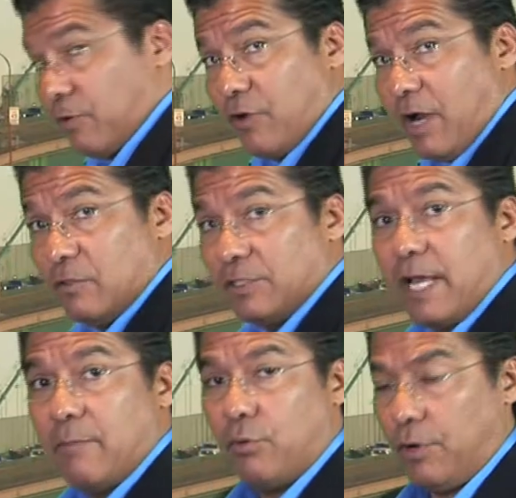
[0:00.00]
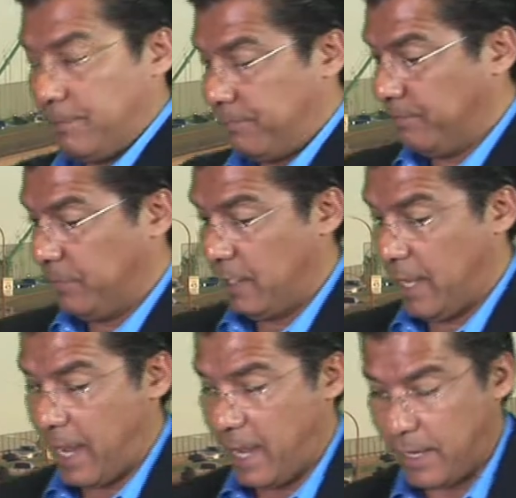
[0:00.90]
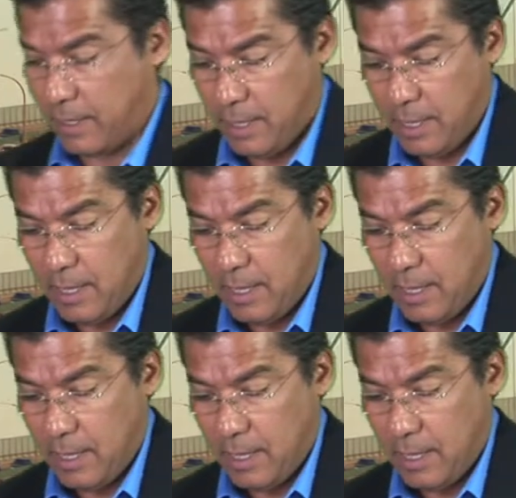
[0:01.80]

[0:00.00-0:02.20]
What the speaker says: a driver standpoint, and